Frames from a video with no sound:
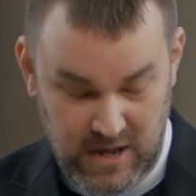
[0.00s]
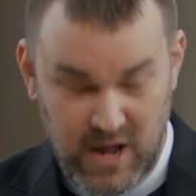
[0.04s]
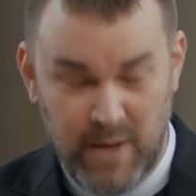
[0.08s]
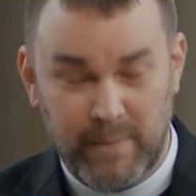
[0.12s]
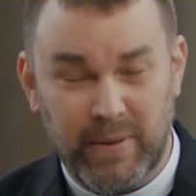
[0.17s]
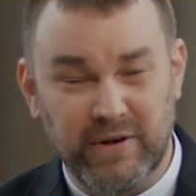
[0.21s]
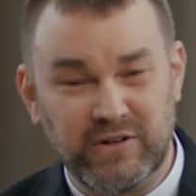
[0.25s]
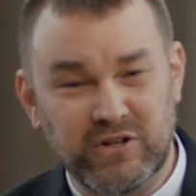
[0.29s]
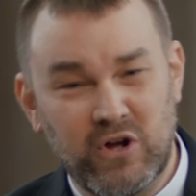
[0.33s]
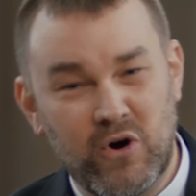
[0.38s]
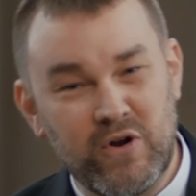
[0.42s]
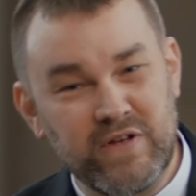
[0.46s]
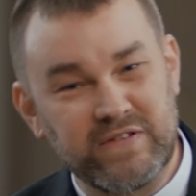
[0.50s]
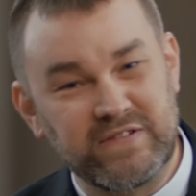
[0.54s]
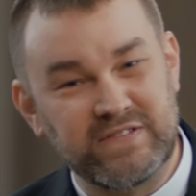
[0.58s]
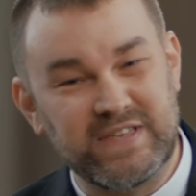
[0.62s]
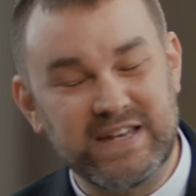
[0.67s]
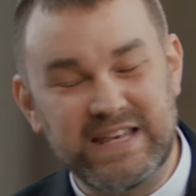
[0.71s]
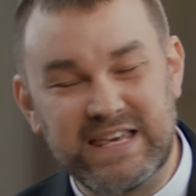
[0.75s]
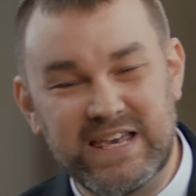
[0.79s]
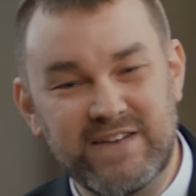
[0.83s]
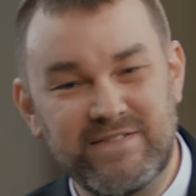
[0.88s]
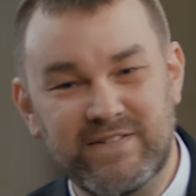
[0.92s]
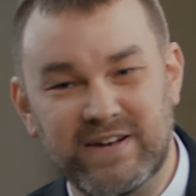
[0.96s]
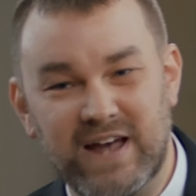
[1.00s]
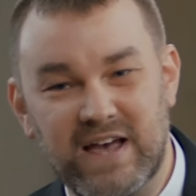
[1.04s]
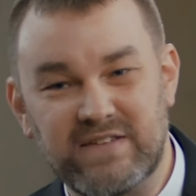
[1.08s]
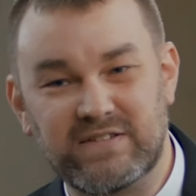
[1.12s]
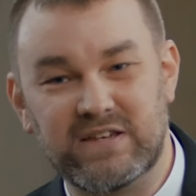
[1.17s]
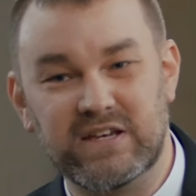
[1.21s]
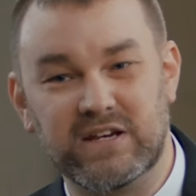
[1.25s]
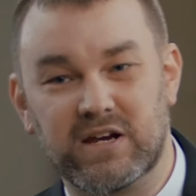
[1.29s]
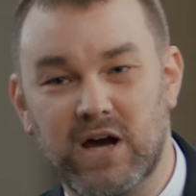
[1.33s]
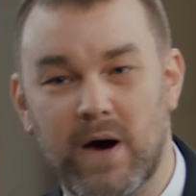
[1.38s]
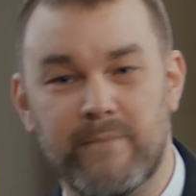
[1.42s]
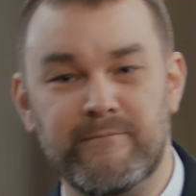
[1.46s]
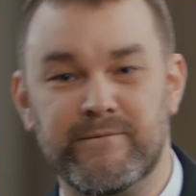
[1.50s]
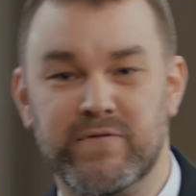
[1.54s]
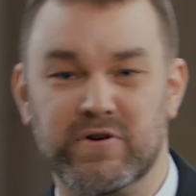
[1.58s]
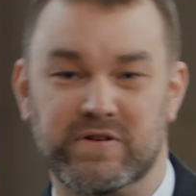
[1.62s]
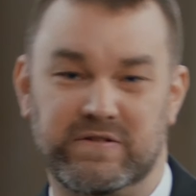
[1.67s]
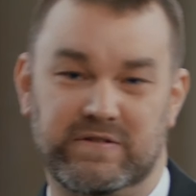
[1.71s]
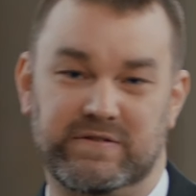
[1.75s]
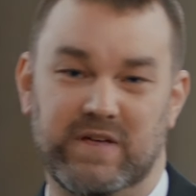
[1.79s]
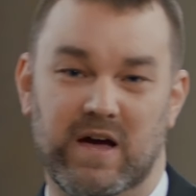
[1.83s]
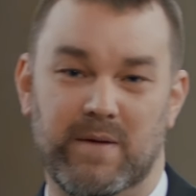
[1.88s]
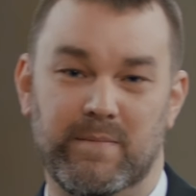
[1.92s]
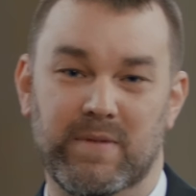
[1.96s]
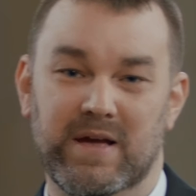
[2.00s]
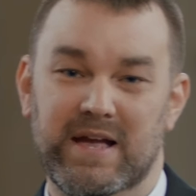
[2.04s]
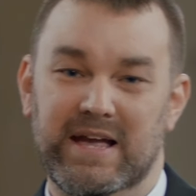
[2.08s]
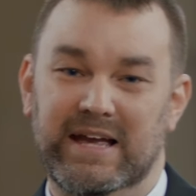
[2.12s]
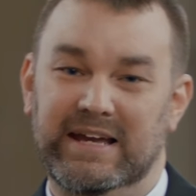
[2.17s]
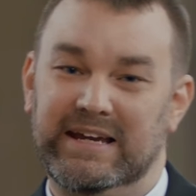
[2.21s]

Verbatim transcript: But notice that even as he comforts them,